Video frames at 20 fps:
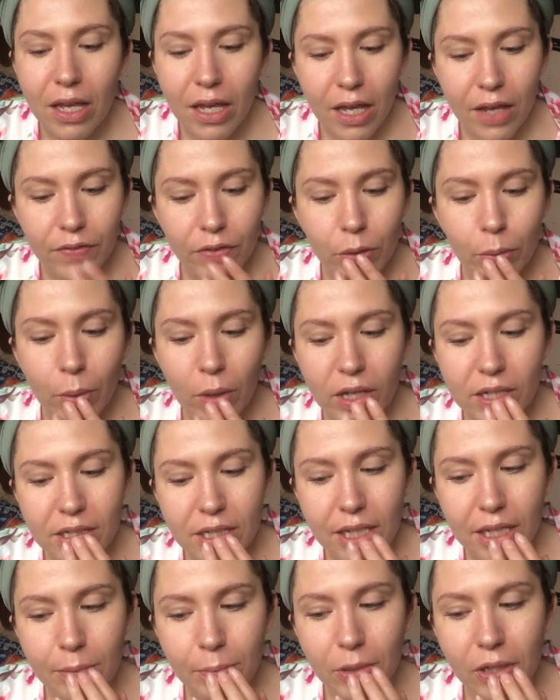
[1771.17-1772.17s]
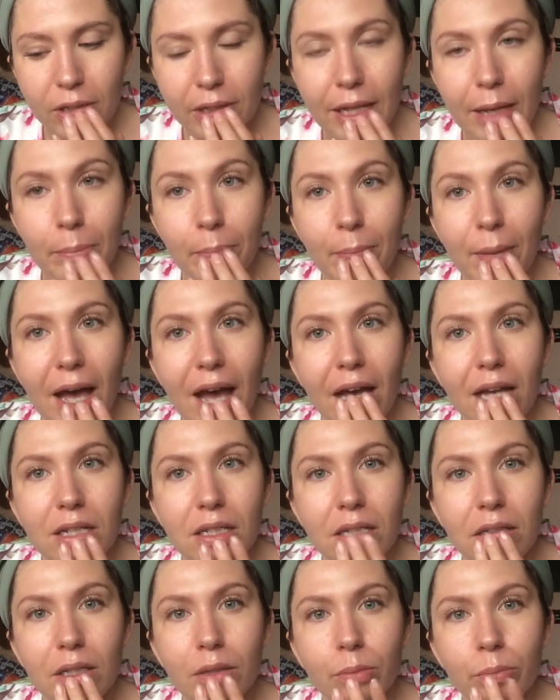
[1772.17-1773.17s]
if you want to keep your lip
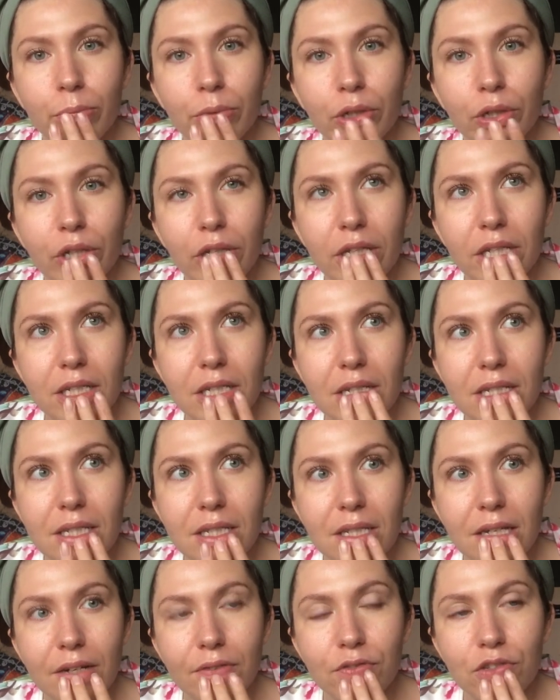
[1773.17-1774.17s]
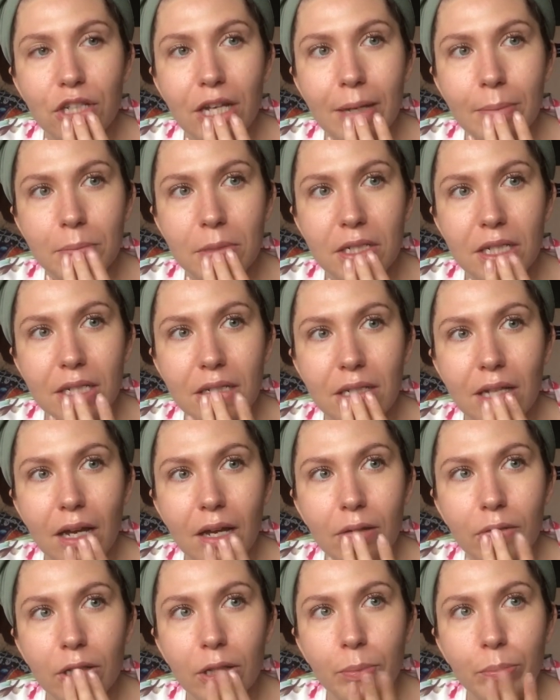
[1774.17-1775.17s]
matte, you put, instead of chapstick
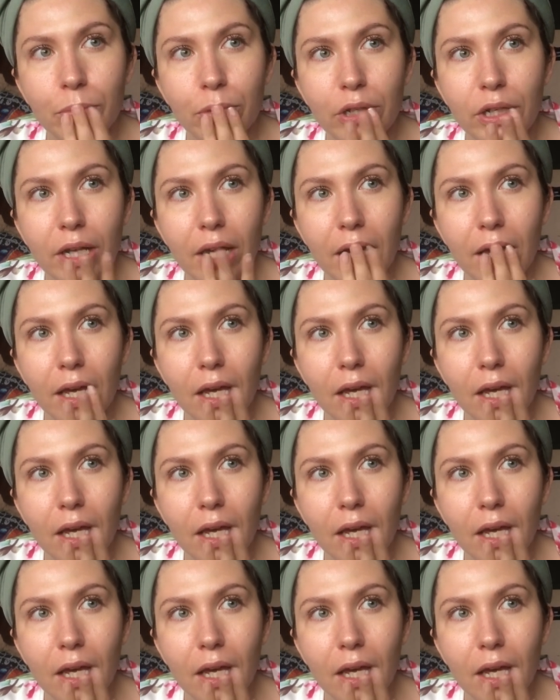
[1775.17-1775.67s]
down, you put